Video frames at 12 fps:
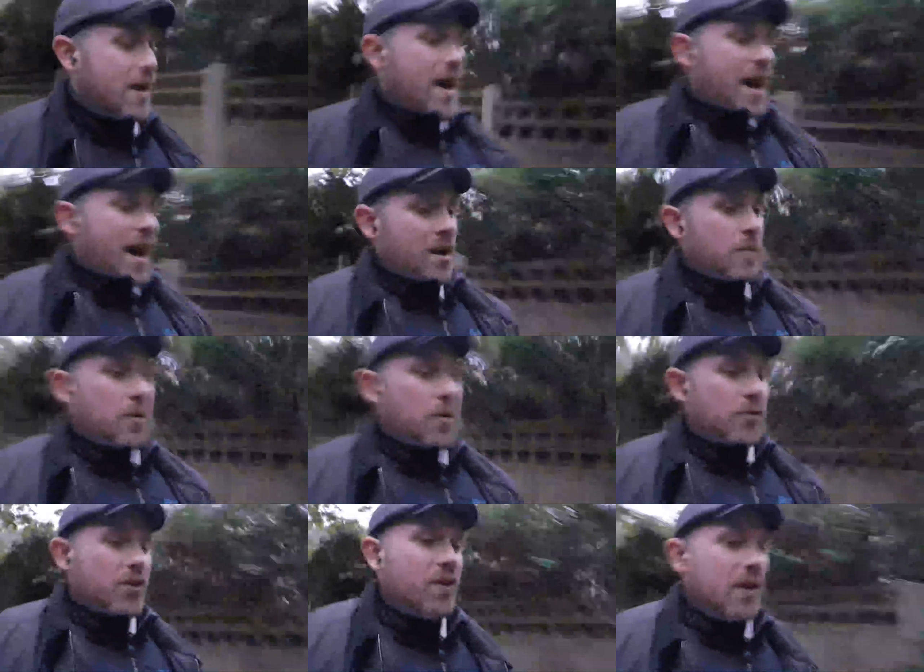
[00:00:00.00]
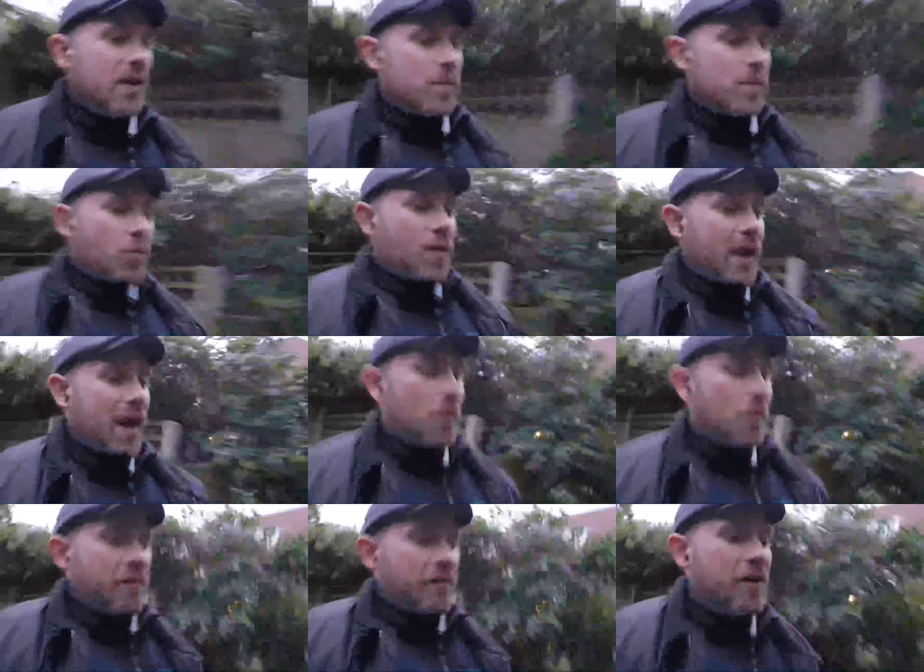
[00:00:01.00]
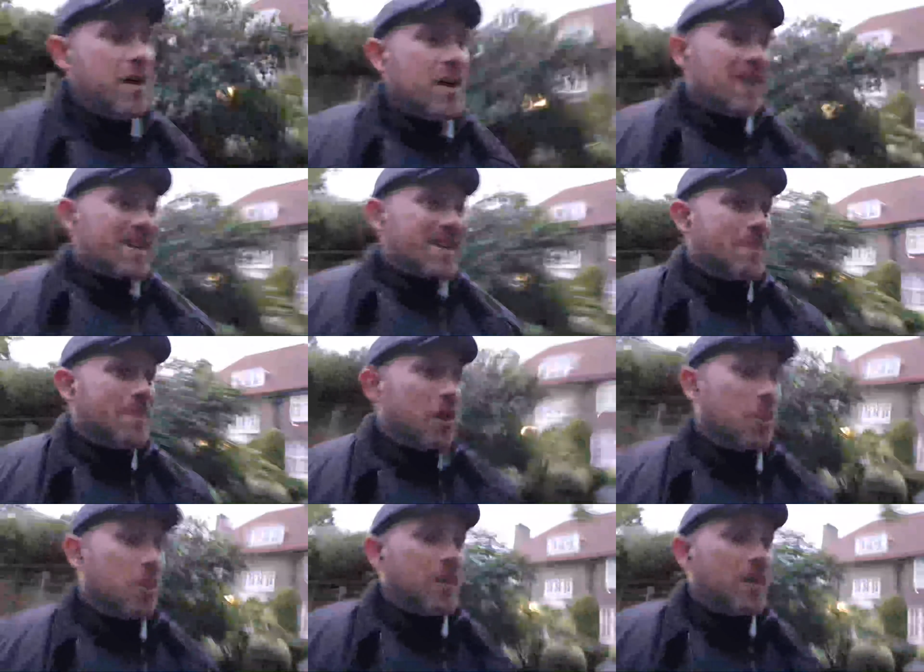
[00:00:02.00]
and I'll more than likely walk out with a smile on my